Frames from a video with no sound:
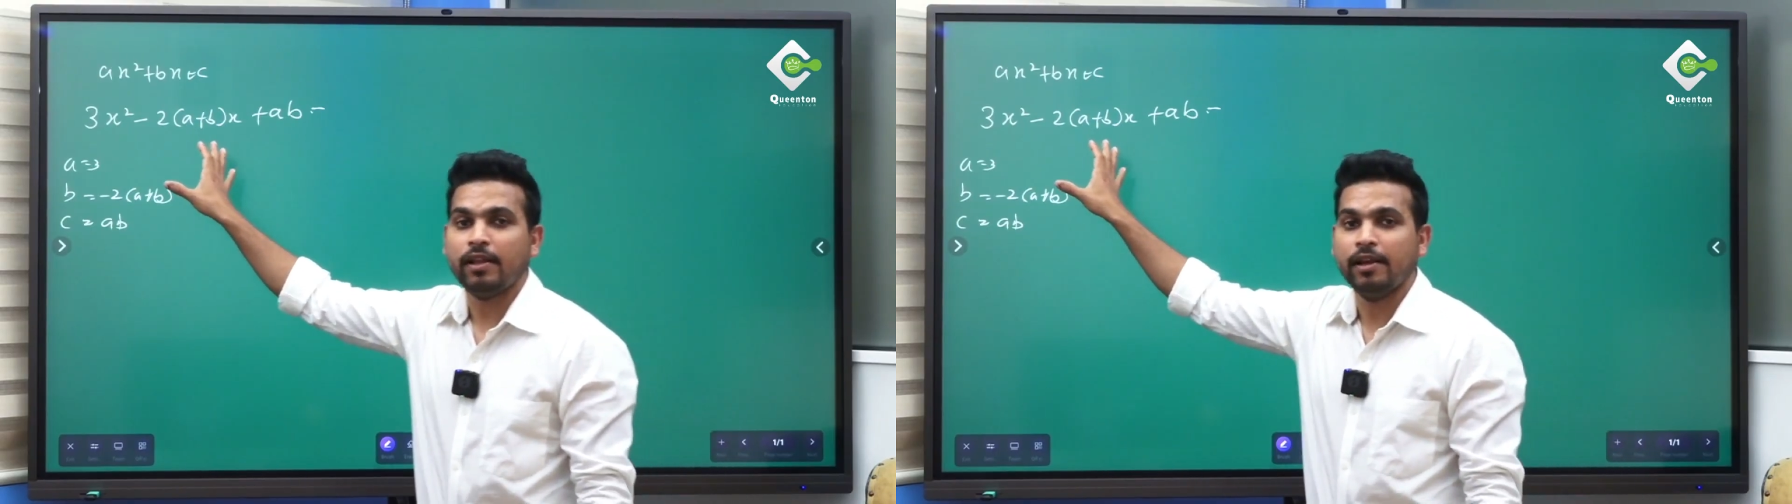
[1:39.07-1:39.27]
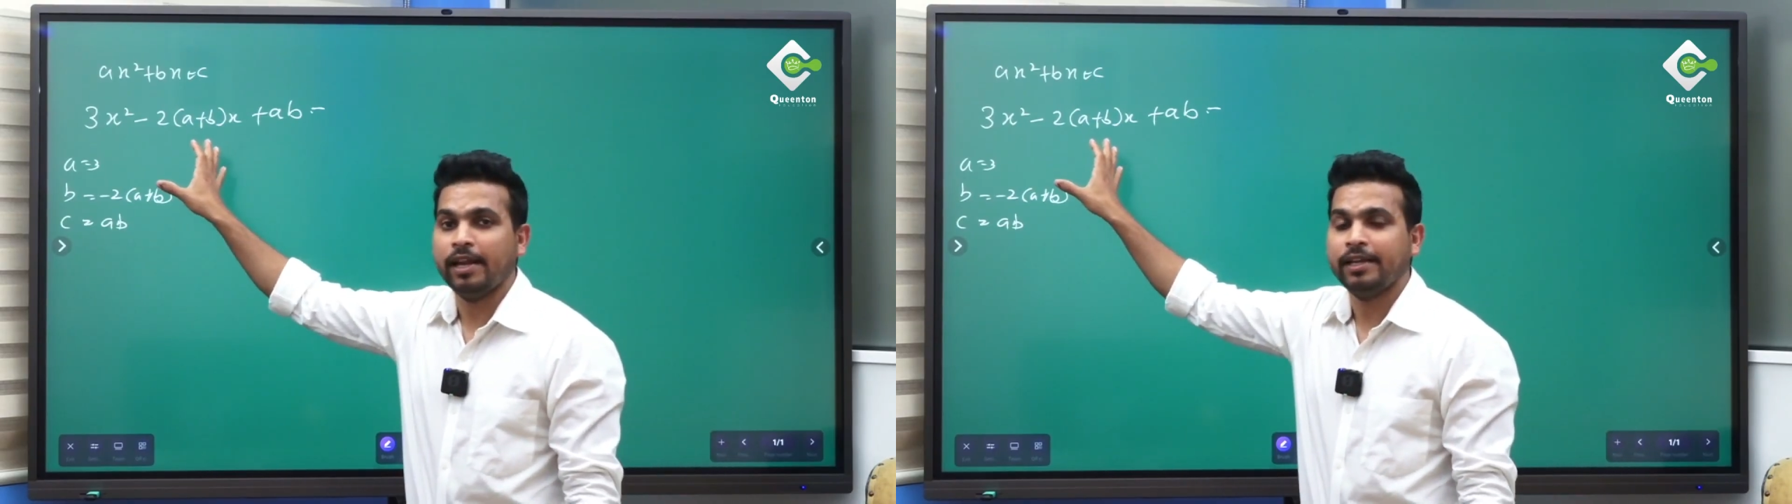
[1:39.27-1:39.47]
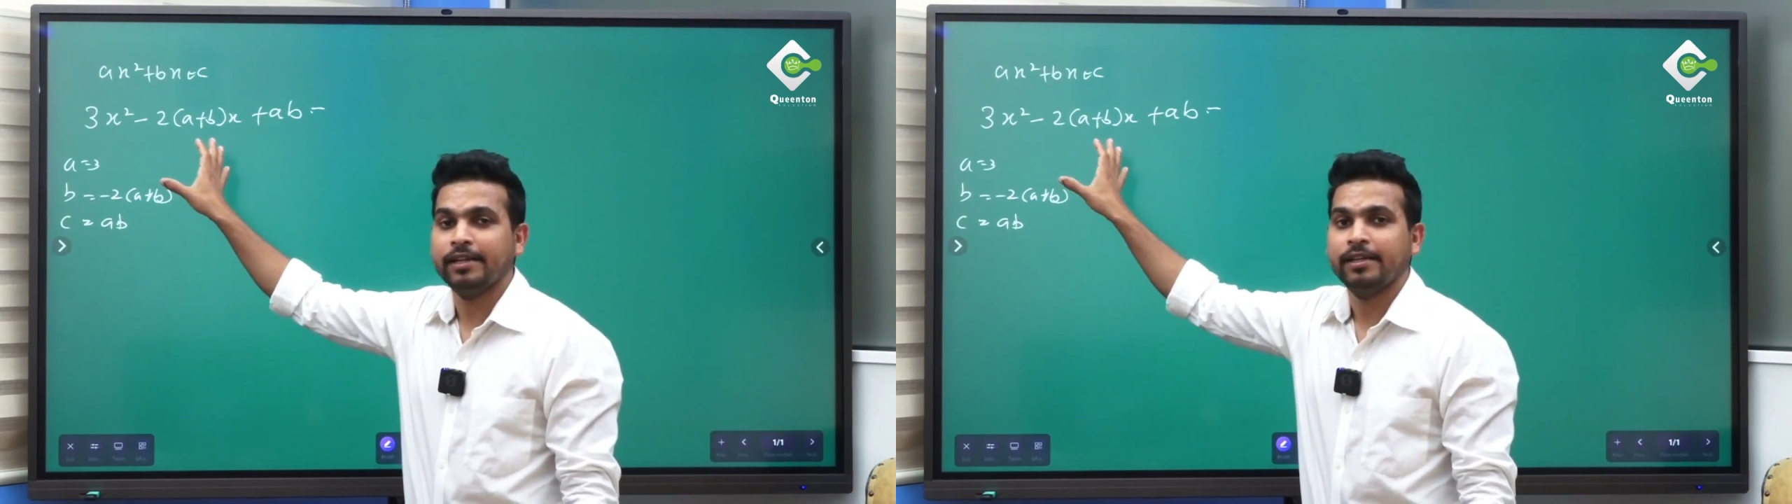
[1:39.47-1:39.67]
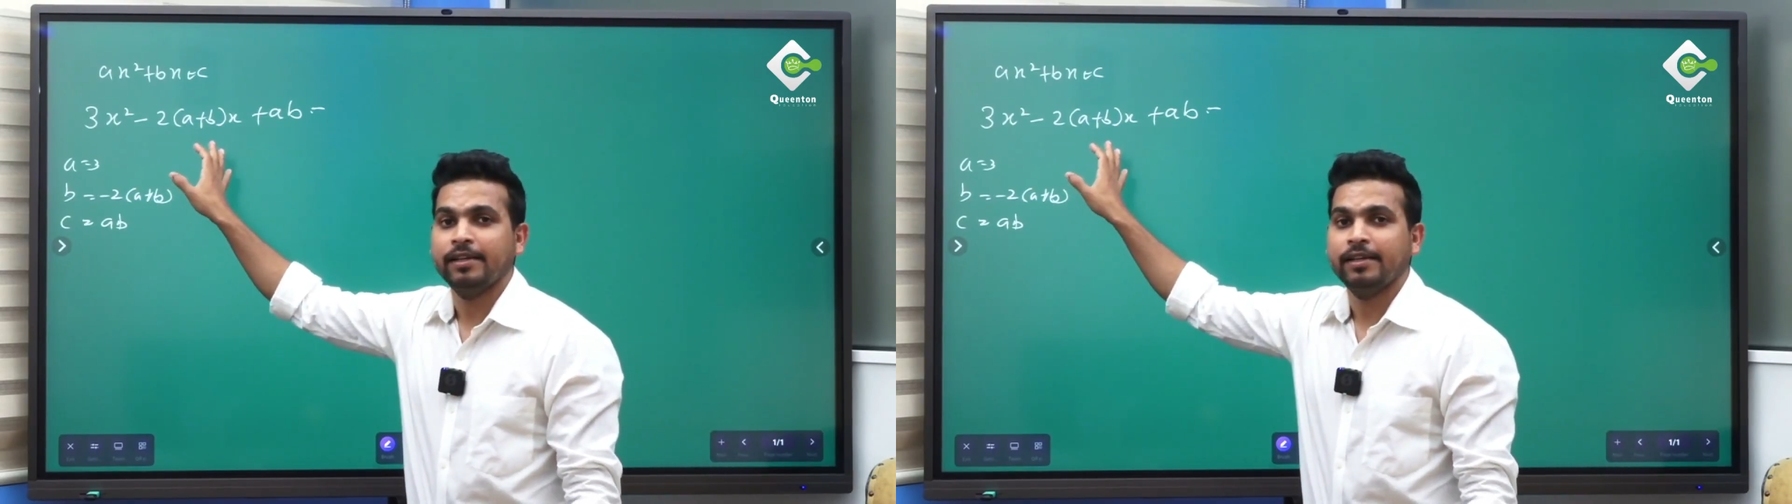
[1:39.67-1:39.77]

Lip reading: right?